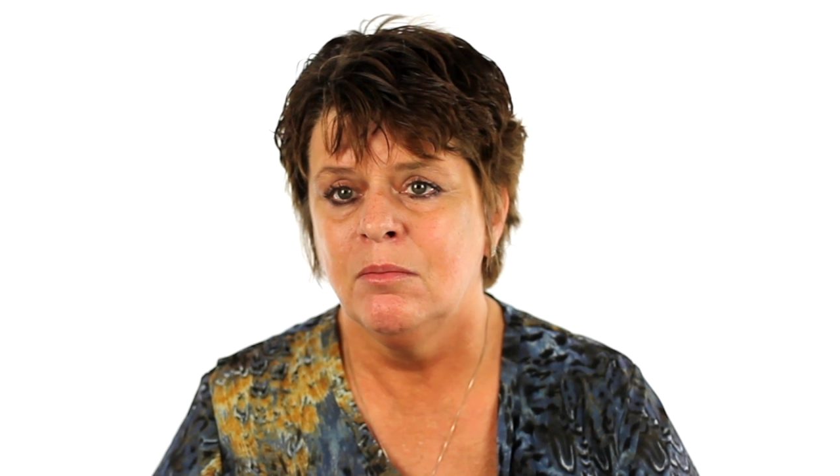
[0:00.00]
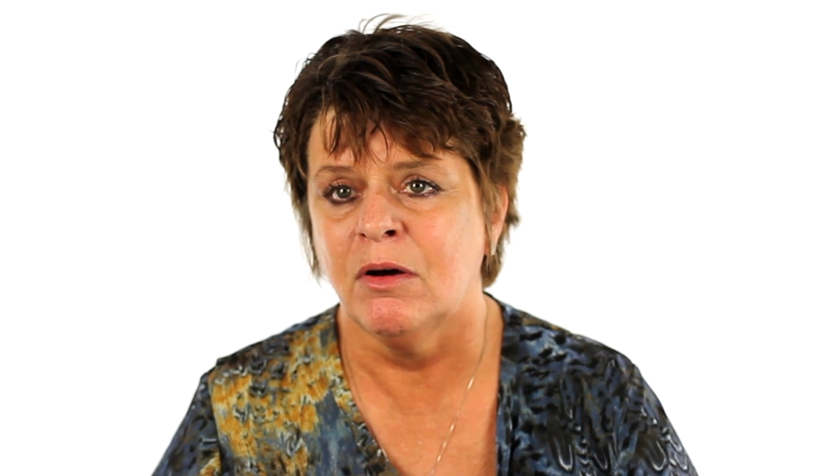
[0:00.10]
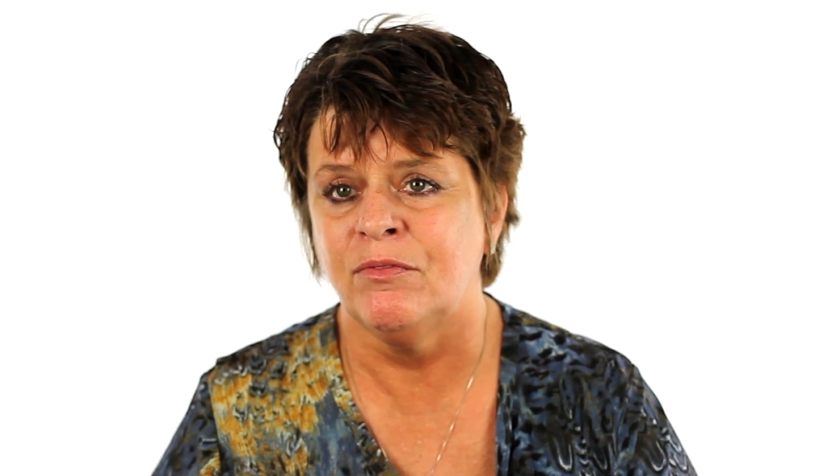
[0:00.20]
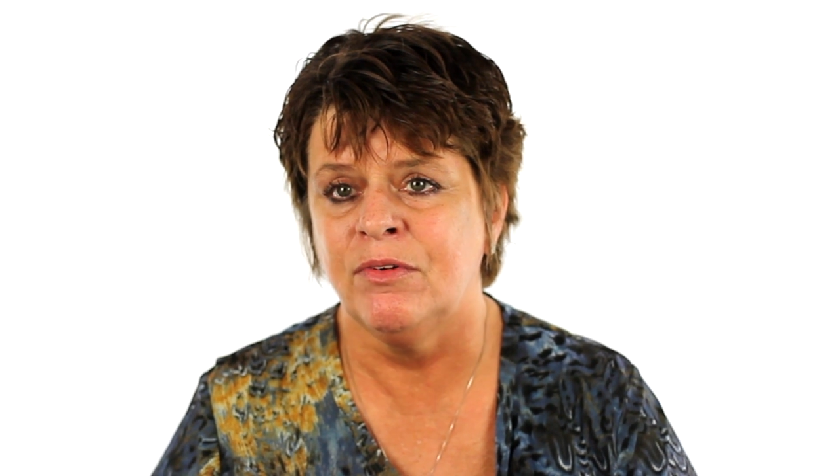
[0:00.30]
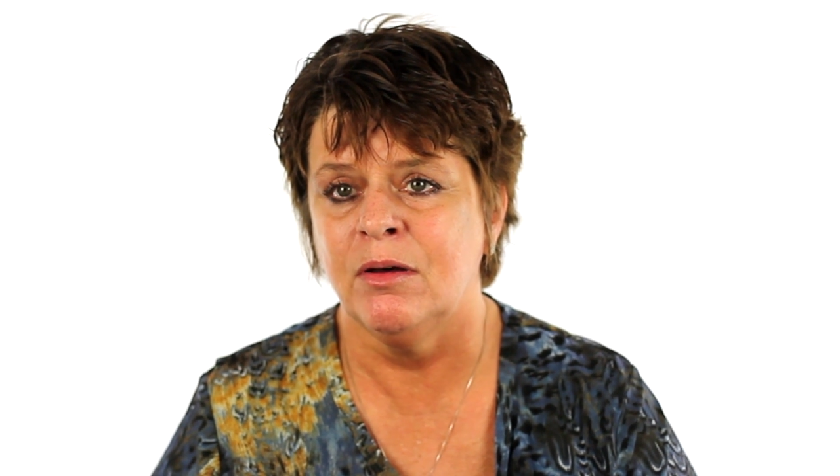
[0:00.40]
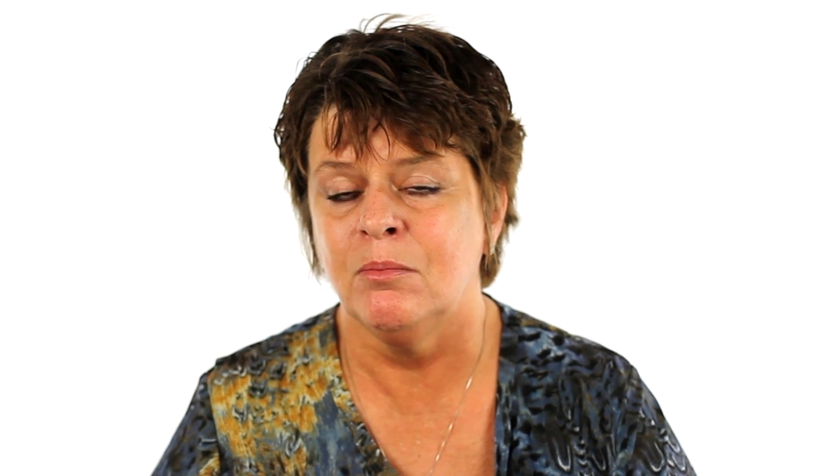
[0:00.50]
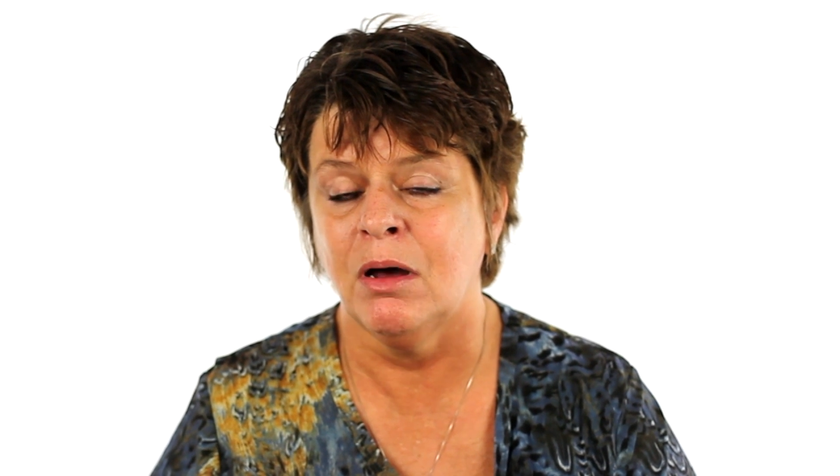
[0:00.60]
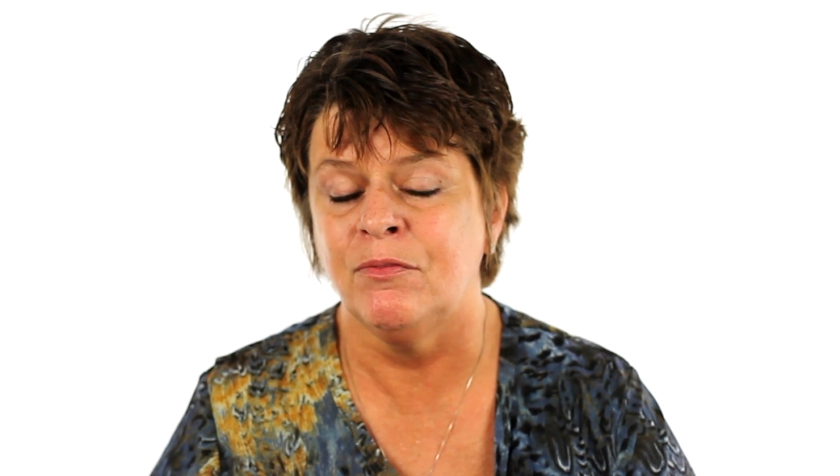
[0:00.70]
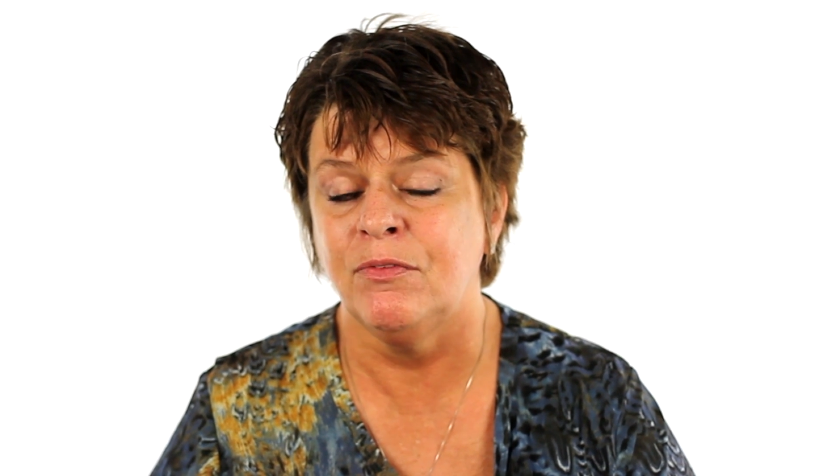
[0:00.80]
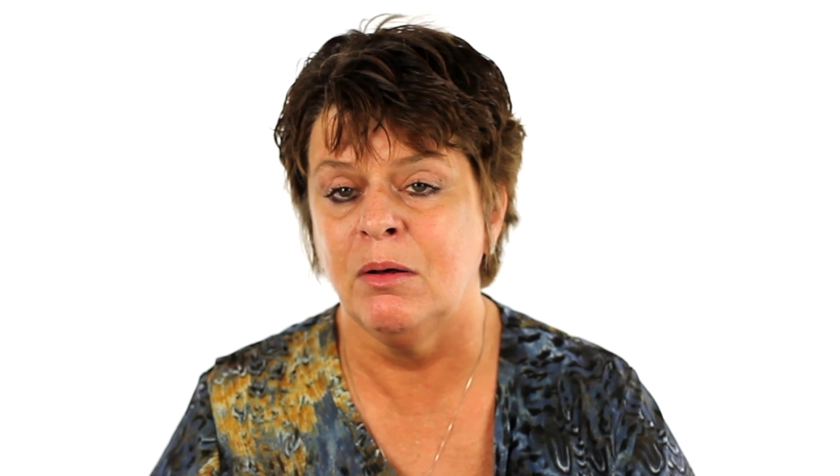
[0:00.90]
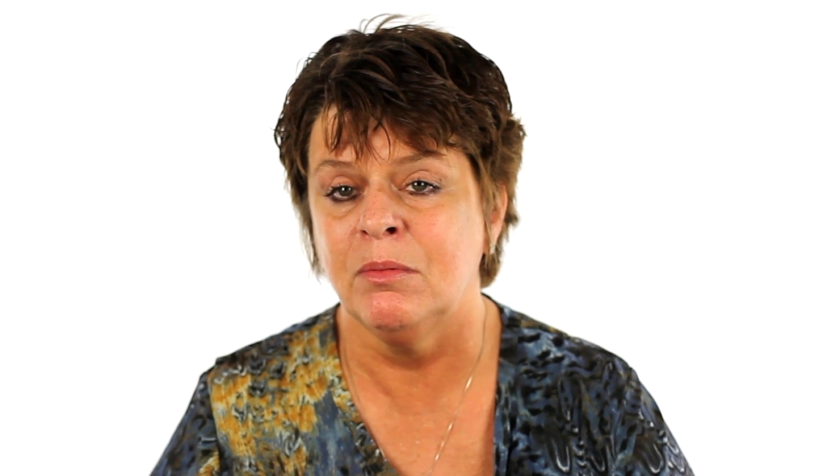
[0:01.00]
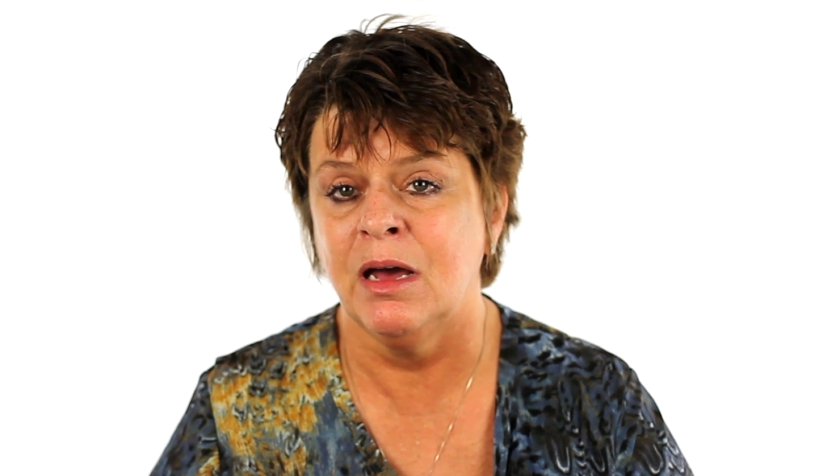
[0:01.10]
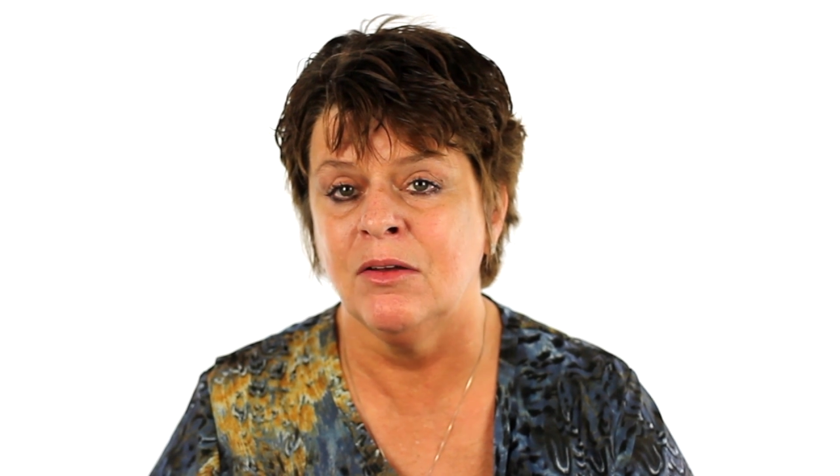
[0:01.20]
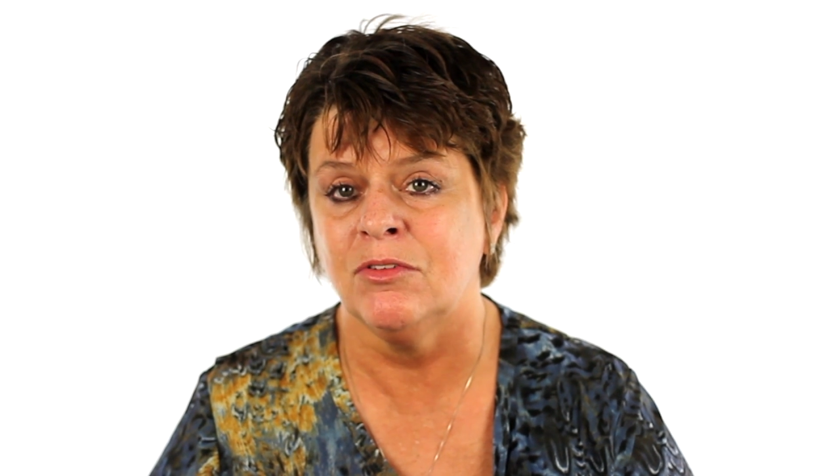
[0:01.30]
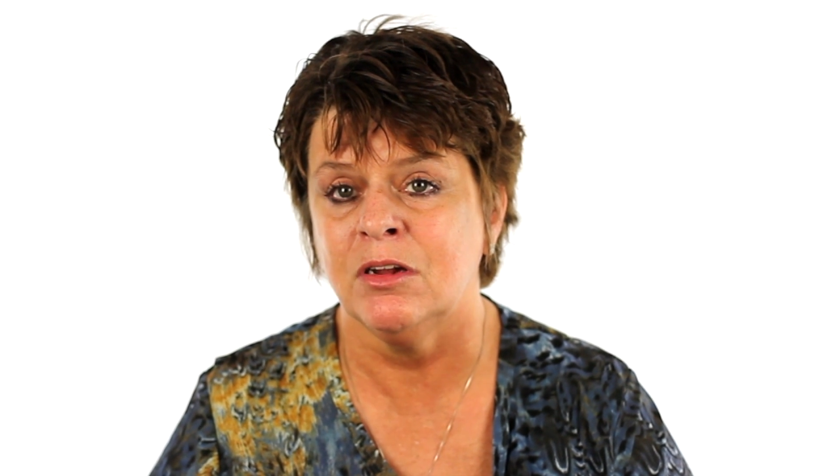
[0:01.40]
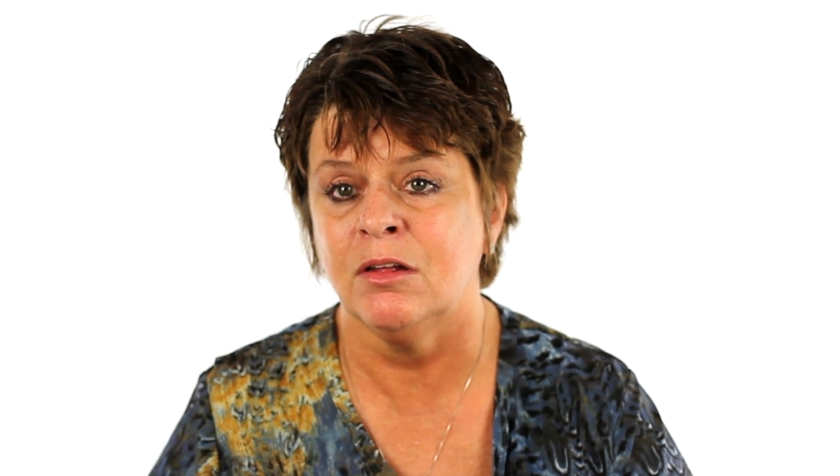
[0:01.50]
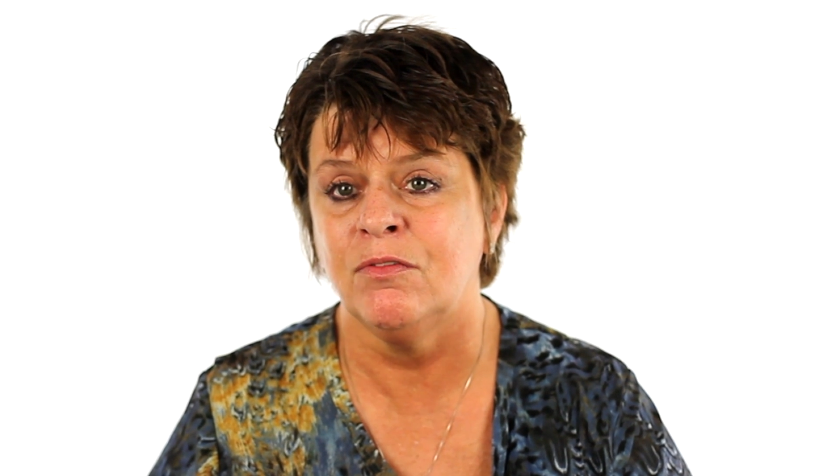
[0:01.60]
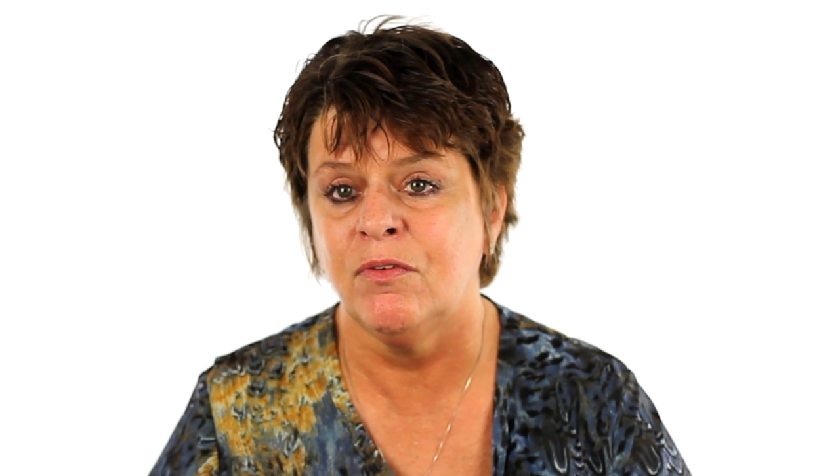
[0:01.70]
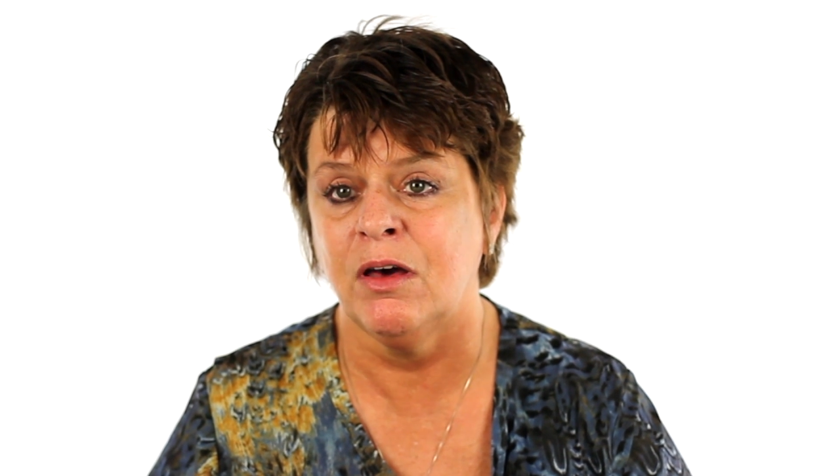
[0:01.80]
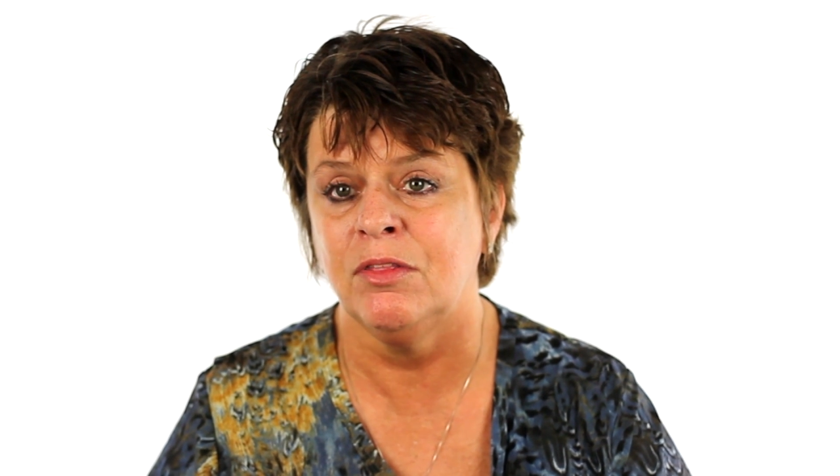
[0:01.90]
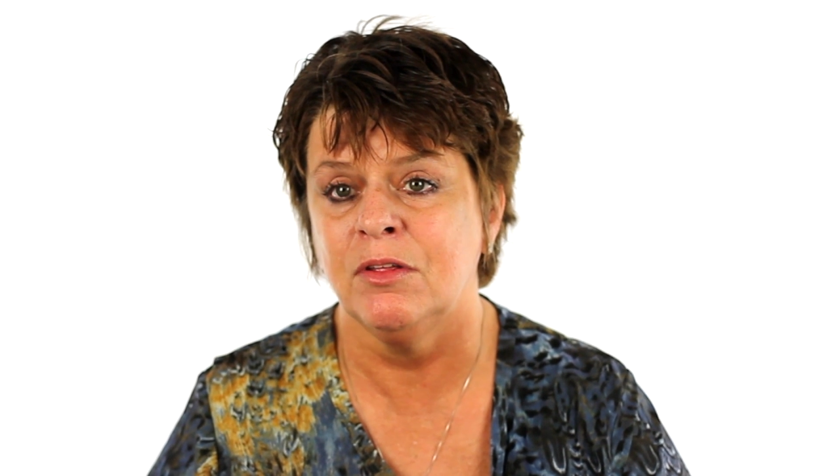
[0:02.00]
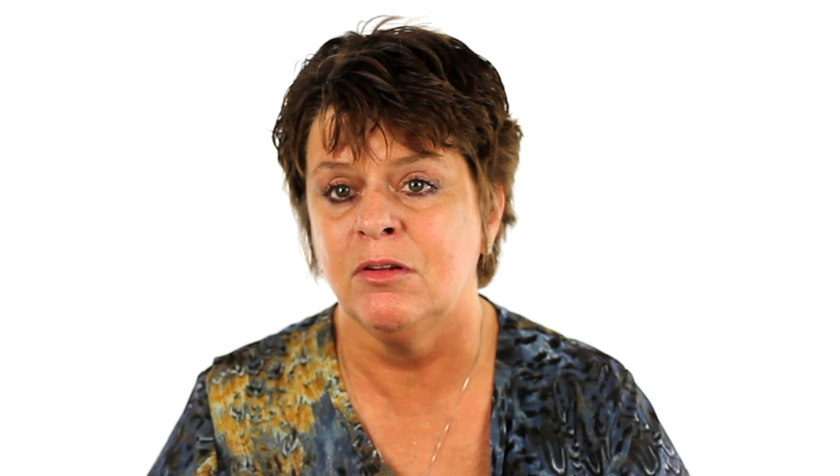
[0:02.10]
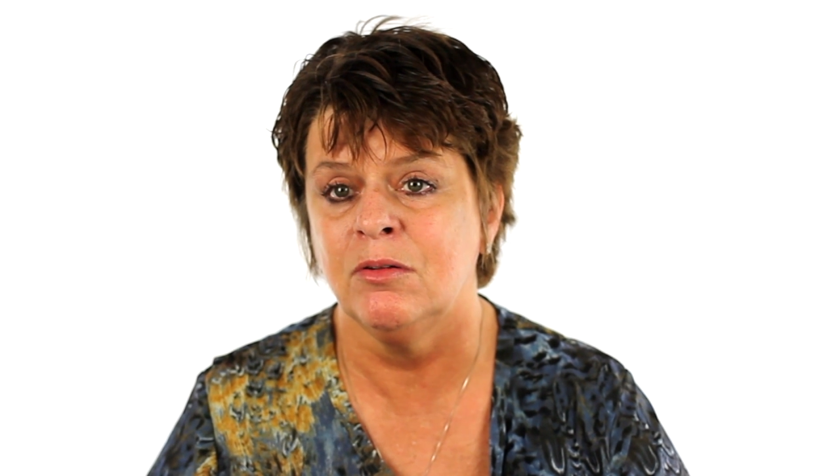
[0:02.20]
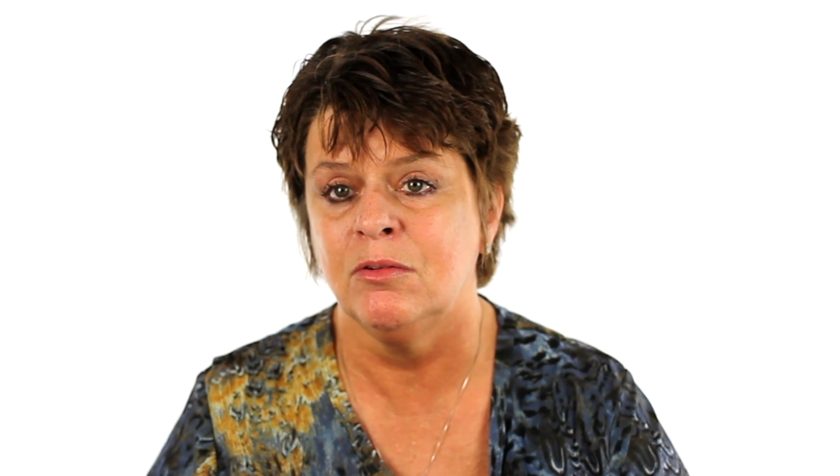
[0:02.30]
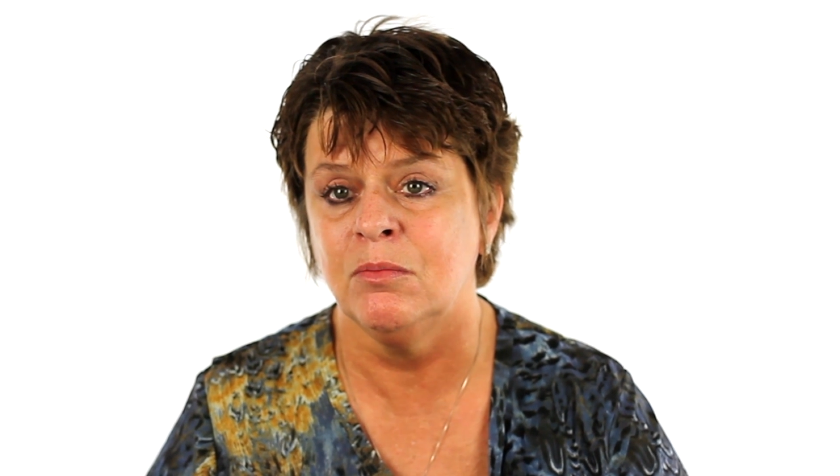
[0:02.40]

My, fa my family has enough faith in